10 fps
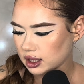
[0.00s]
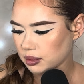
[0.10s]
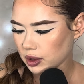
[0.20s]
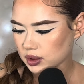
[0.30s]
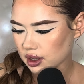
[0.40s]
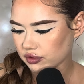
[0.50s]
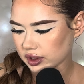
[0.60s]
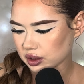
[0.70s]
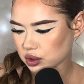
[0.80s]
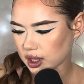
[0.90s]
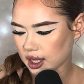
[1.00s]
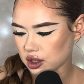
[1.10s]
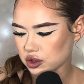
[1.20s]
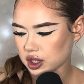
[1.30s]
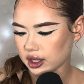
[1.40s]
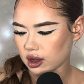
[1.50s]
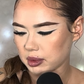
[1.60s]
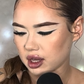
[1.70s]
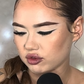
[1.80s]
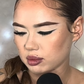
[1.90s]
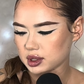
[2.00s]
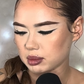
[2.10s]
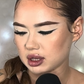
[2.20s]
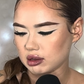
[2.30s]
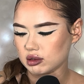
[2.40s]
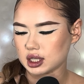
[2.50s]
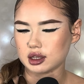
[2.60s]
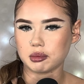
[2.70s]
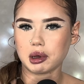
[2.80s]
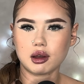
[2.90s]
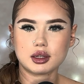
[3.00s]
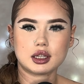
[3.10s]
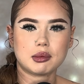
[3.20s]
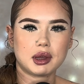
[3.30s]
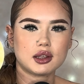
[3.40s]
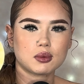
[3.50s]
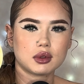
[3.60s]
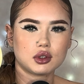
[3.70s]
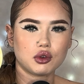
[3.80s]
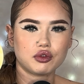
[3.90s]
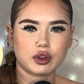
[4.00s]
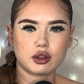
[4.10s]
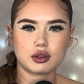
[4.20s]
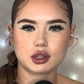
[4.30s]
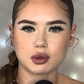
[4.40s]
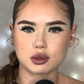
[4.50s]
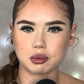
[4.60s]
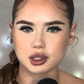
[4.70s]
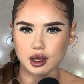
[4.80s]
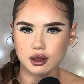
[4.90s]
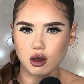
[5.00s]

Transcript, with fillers: And then we also have financial gain usually coming in from something that you did in the past at the base with dolphins. So it's almost like